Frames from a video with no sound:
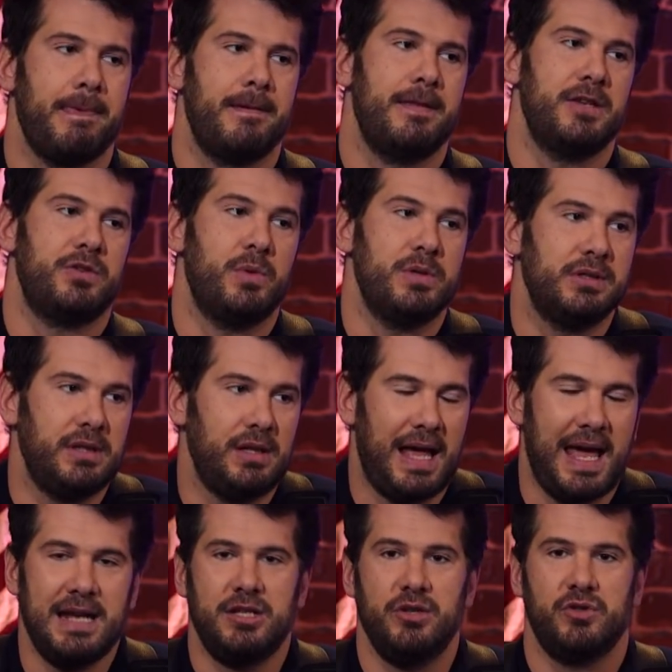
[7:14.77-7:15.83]
This one's
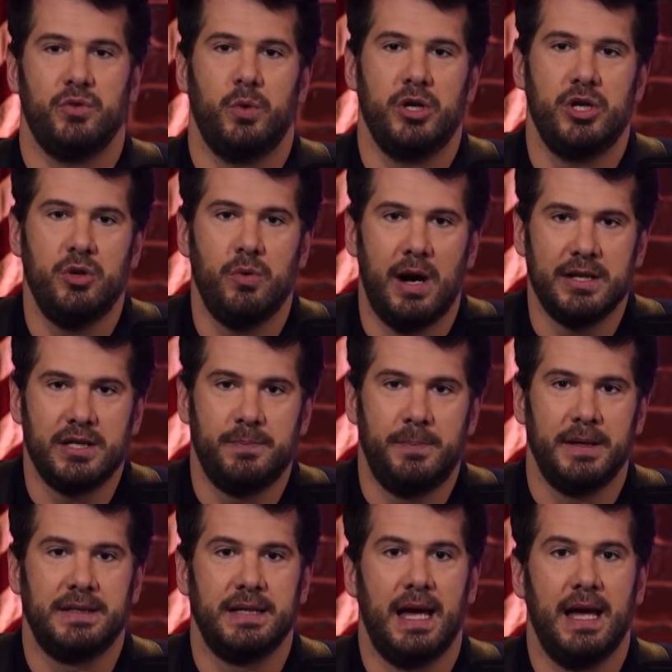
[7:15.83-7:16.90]
I hate to use the word nuance,
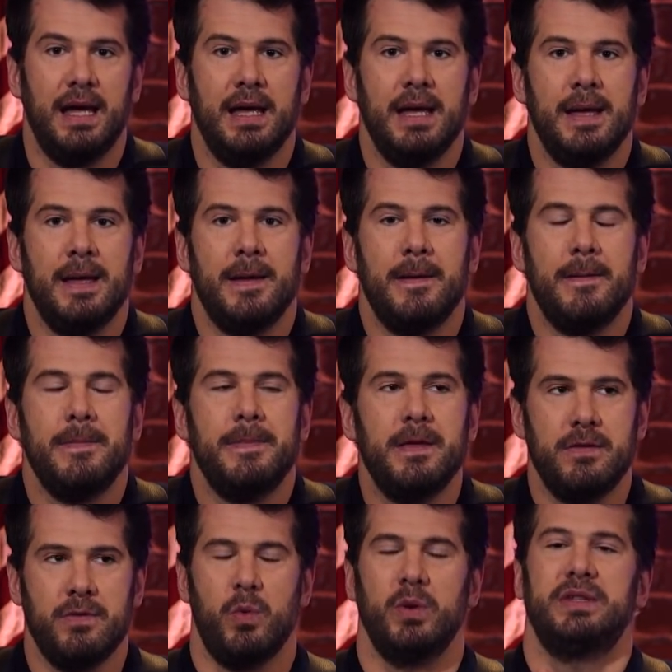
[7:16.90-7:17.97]
but
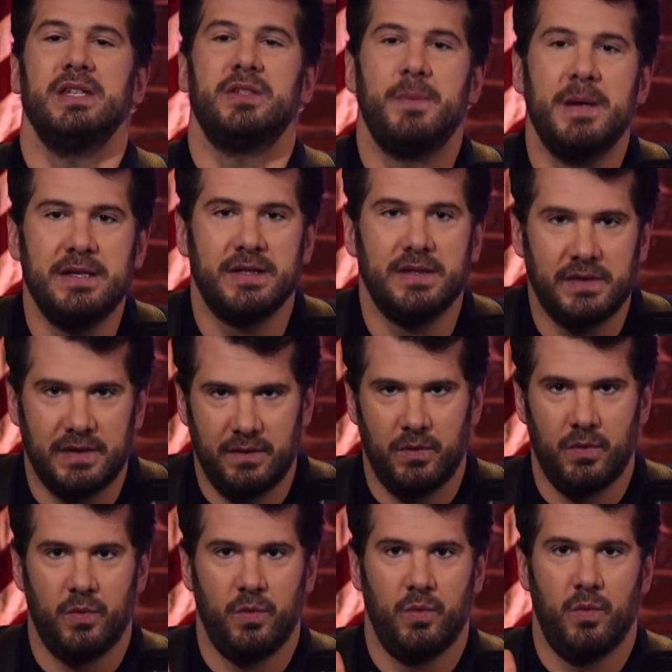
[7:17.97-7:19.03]
what this means is
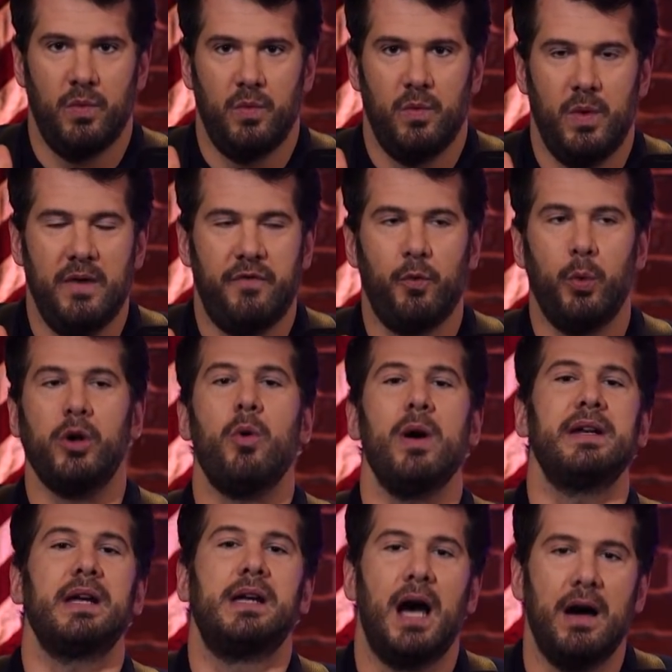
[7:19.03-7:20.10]
if we're
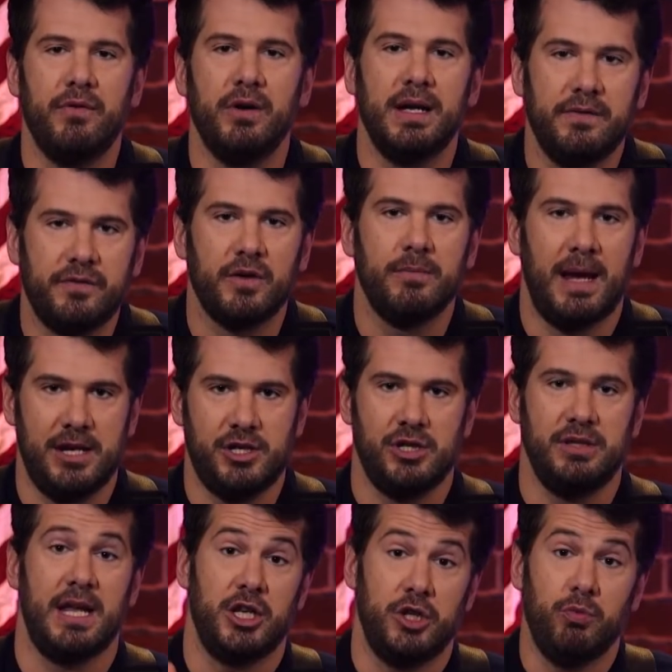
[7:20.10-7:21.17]
going to cover
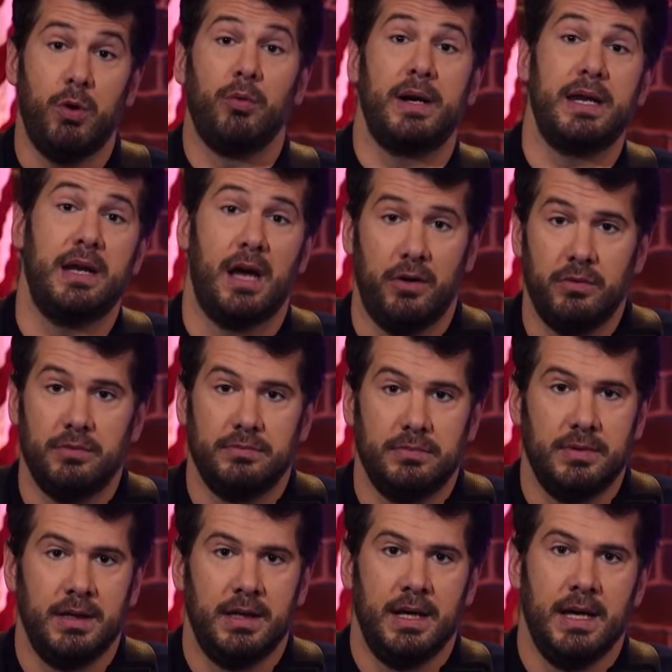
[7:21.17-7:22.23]
information that you already know,
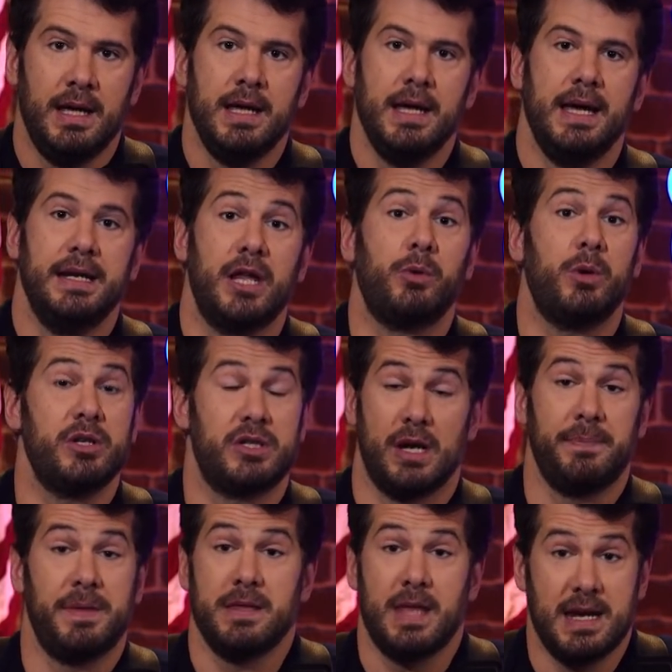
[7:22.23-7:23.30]
in other words,
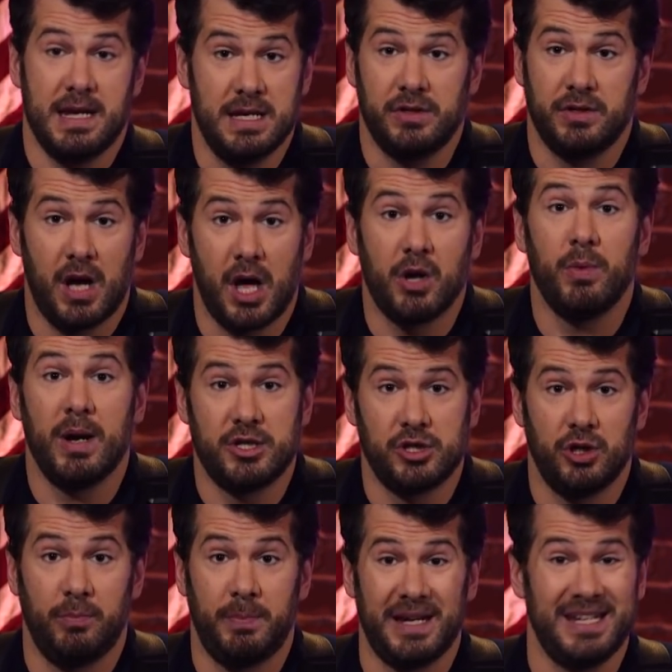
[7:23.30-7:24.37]
something that is
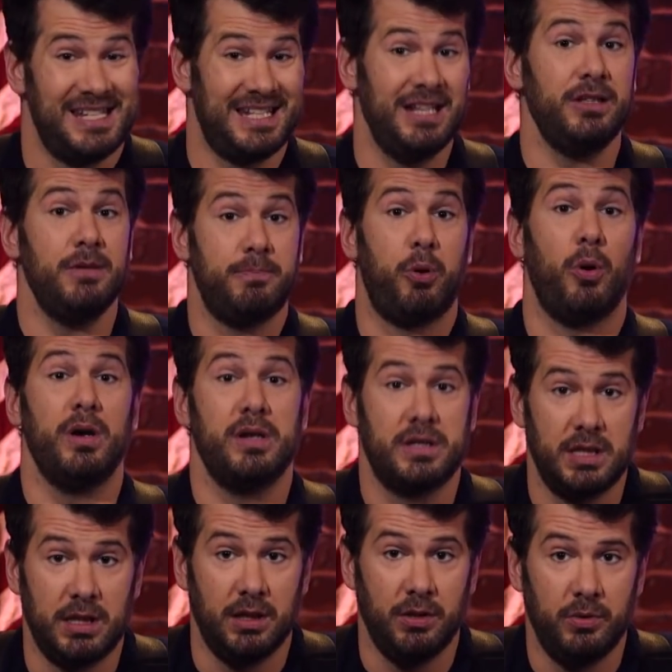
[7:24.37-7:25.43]
unoriginal but is still important
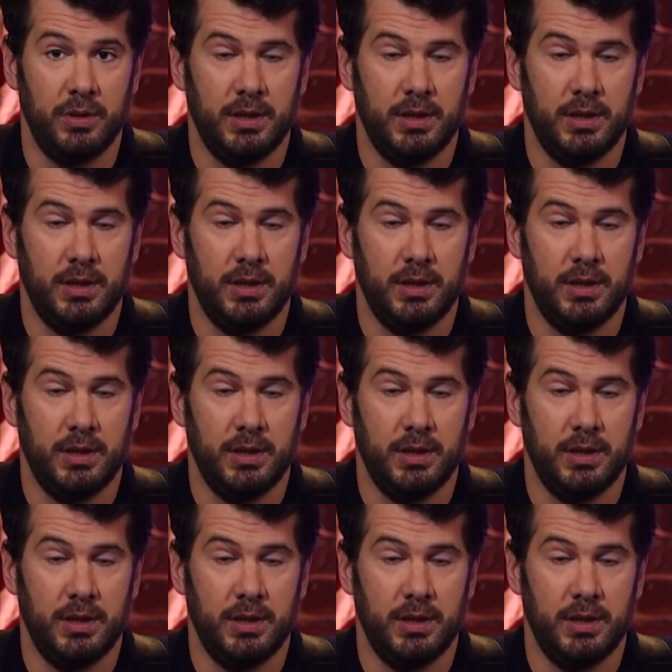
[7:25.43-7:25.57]
to you,